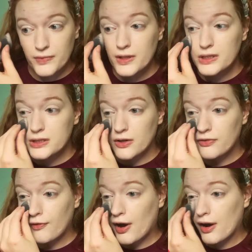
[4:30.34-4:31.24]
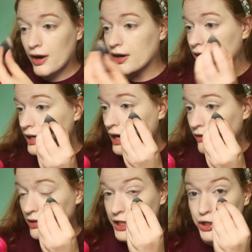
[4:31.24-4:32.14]
So far, not
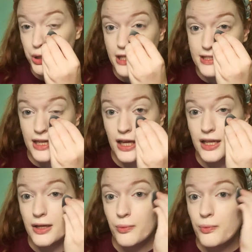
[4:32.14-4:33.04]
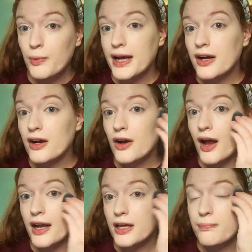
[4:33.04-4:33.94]
really creasing anywhere
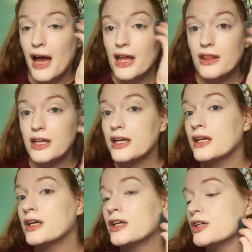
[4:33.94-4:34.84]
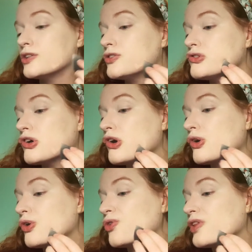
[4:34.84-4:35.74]
any badly,
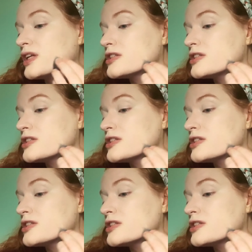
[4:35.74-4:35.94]
so that's